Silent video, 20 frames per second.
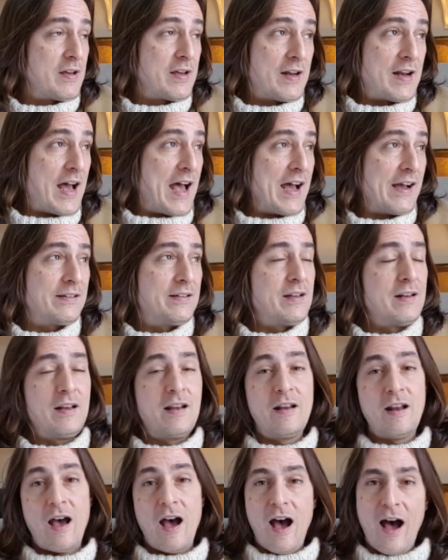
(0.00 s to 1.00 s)
can act in
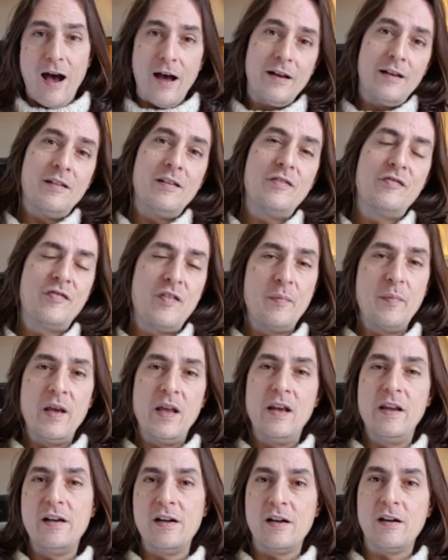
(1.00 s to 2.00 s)
an
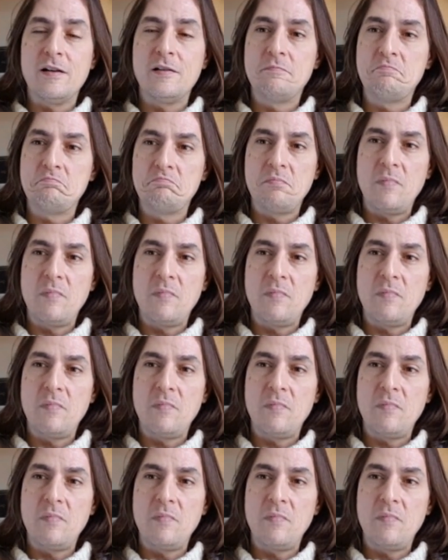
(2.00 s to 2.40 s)
unfamiliar,